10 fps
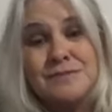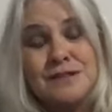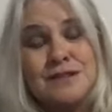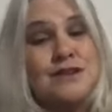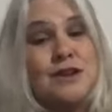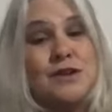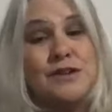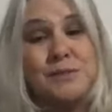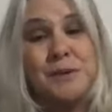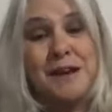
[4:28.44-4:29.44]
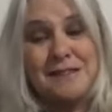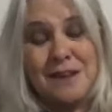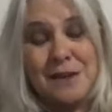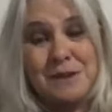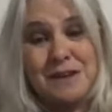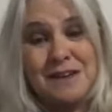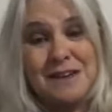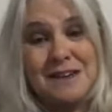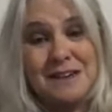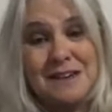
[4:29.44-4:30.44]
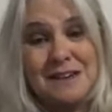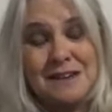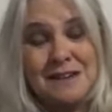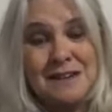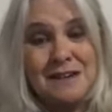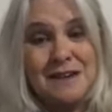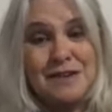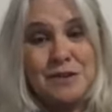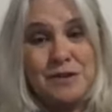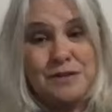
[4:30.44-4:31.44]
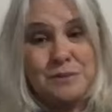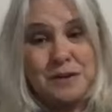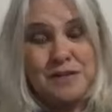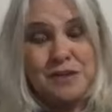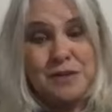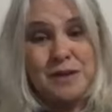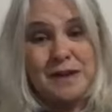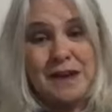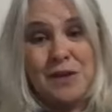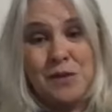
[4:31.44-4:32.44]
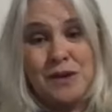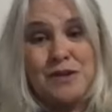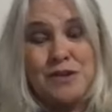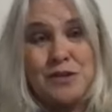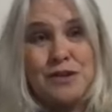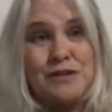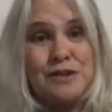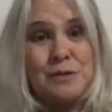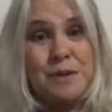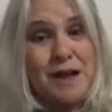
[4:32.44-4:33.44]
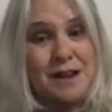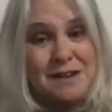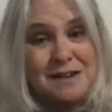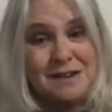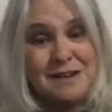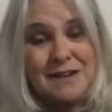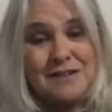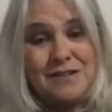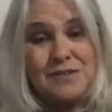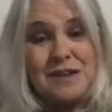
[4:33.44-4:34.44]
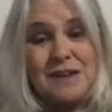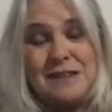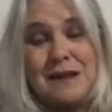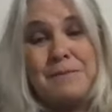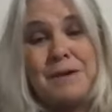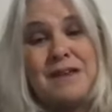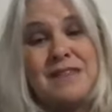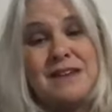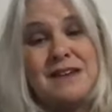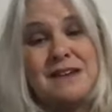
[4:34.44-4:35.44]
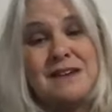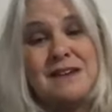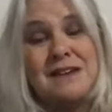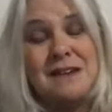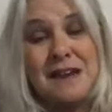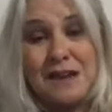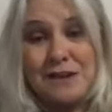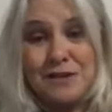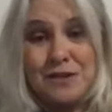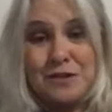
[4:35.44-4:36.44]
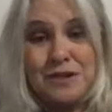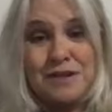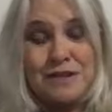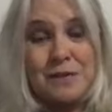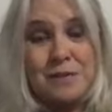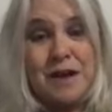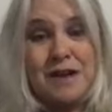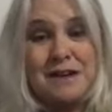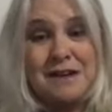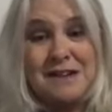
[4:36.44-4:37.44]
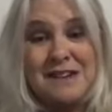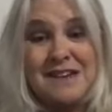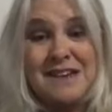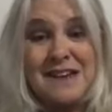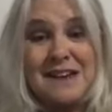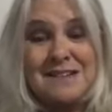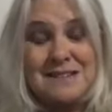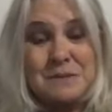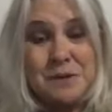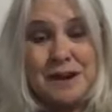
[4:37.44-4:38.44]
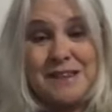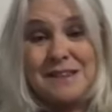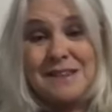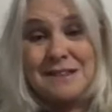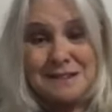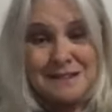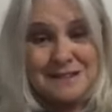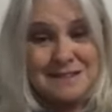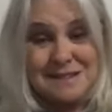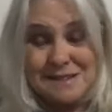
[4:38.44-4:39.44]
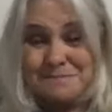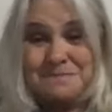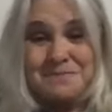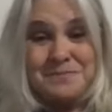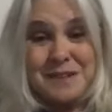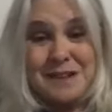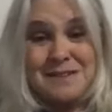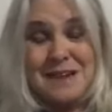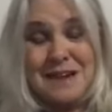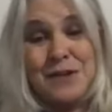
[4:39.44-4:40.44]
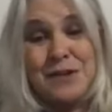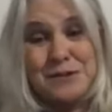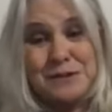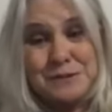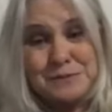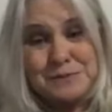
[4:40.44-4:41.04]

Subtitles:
Just notice breath coming in and notice breath going out, and notice your body as you take that breath in, and notice your body as the breath is exhaled.